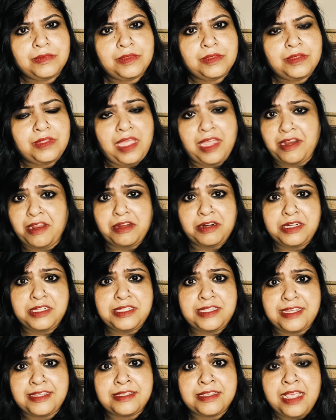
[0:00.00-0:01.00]
And Agni
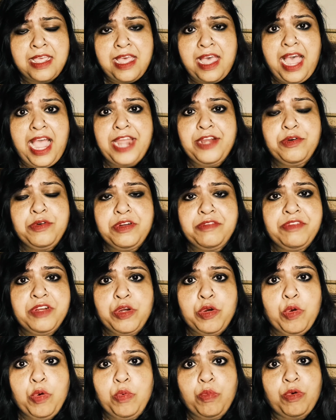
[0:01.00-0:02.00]
says, I don't even
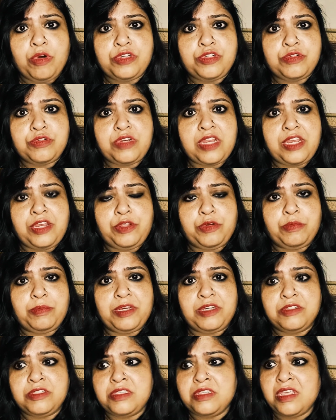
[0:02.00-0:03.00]
know what to tell you
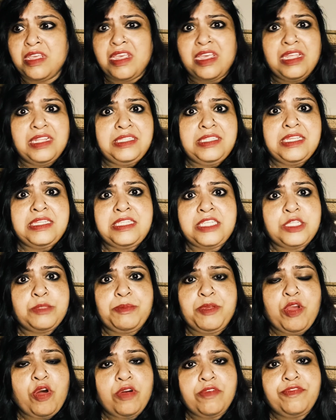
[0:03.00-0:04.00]
because this is
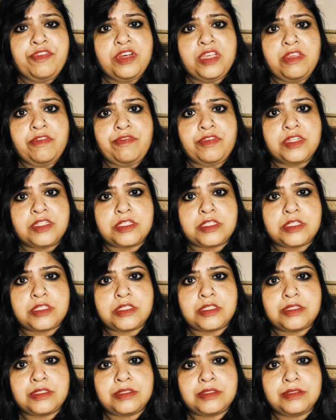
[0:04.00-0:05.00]
beyond
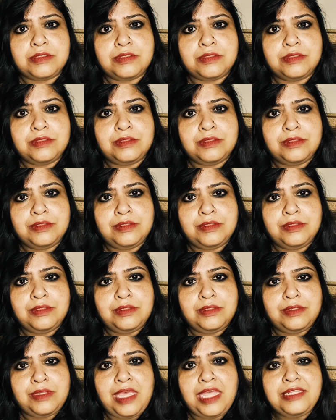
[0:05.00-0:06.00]
forgiveness.
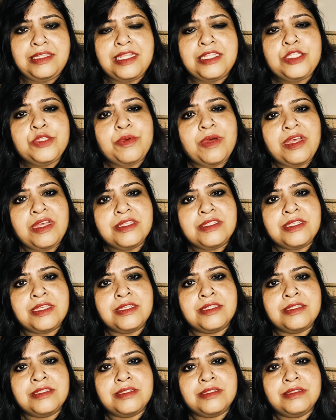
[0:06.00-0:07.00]
And then Swaha
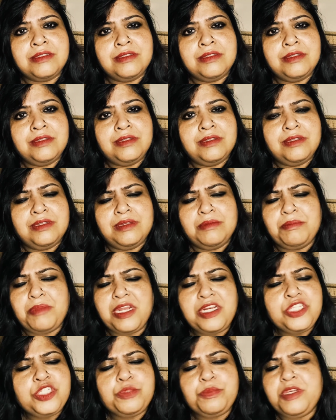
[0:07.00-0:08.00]
says,
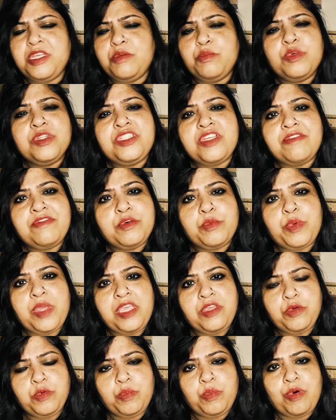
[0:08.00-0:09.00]
punish me in whichever way
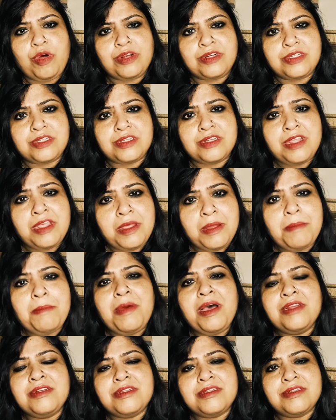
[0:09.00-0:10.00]
you want,
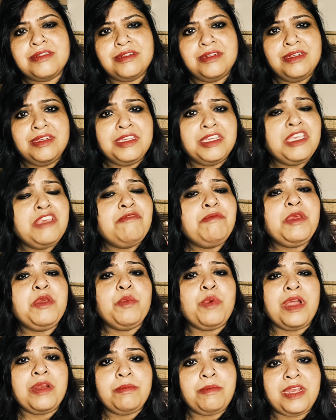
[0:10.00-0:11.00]
but give me
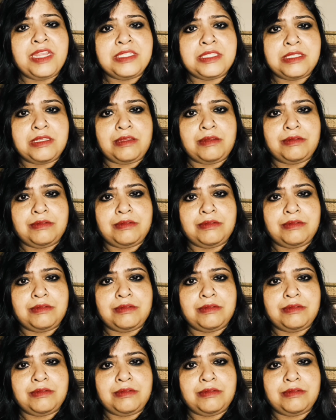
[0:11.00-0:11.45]
one blessing.